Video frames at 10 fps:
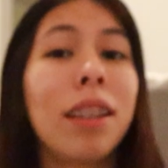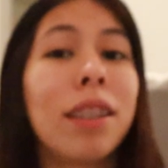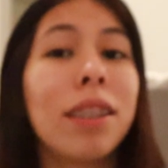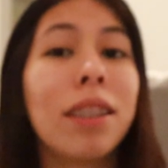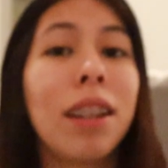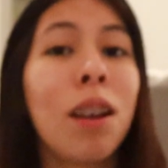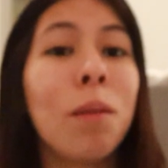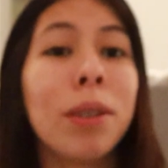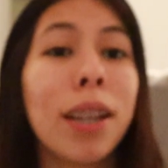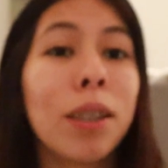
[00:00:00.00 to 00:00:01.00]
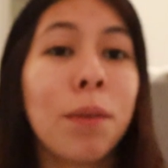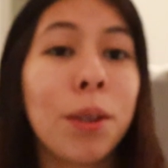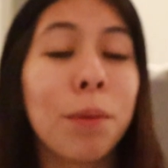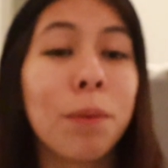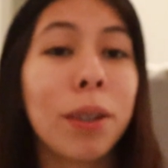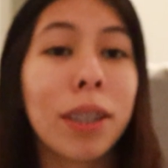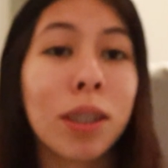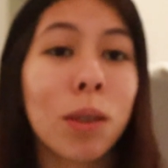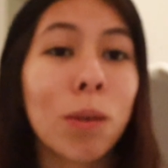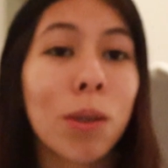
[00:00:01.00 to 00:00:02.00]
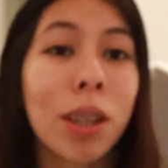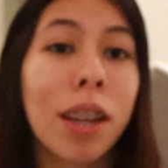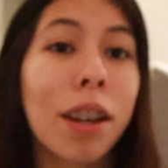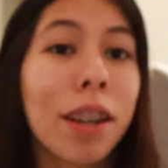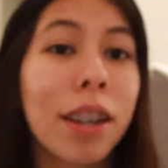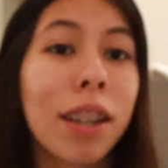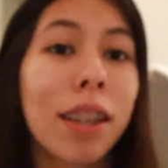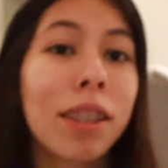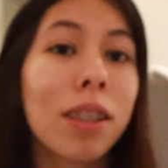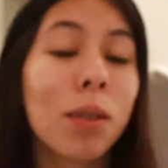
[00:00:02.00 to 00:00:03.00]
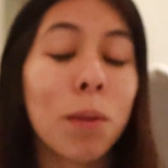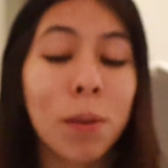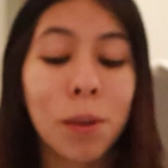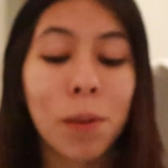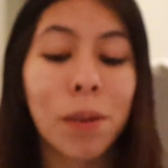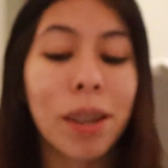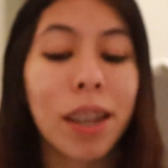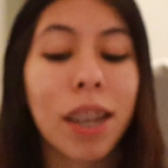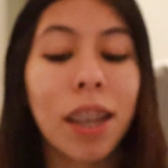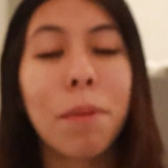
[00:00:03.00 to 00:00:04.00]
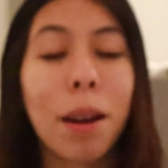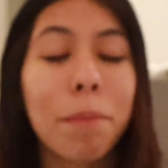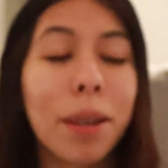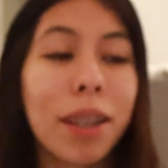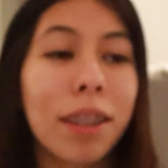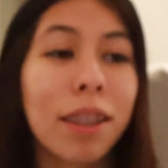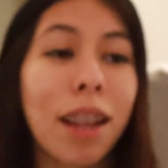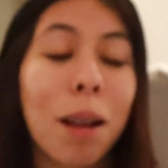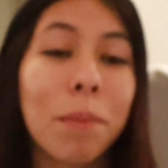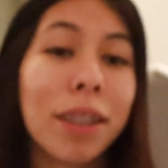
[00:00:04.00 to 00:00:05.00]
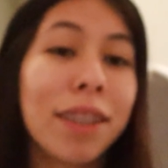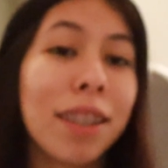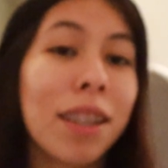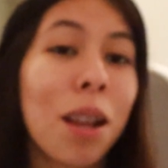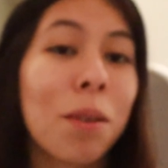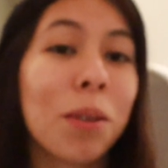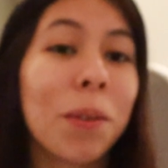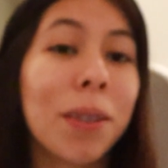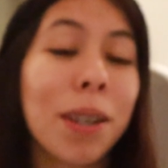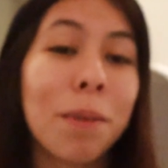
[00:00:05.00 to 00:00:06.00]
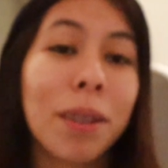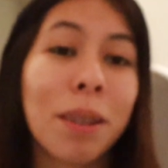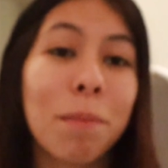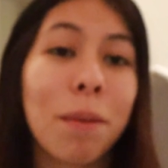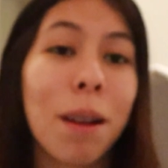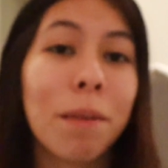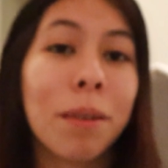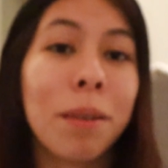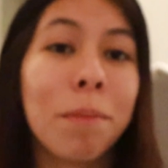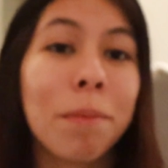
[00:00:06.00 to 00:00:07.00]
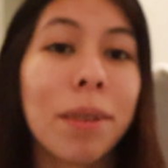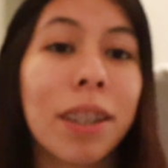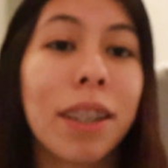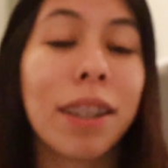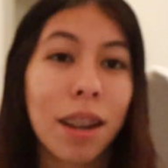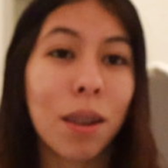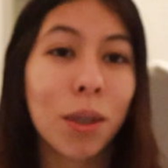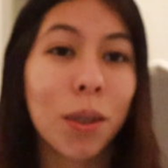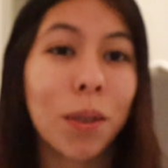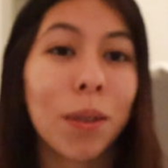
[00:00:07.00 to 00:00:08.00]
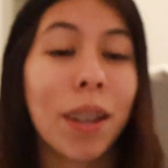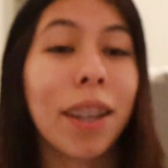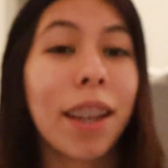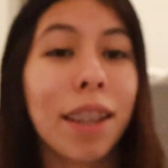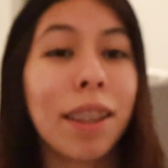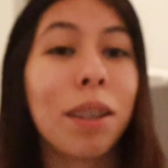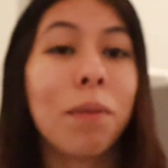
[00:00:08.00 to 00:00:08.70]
And they always ask for your freaking social security. It's so annoying. But I mean, I'm 18 now, so it's not really a problem. And also, again, the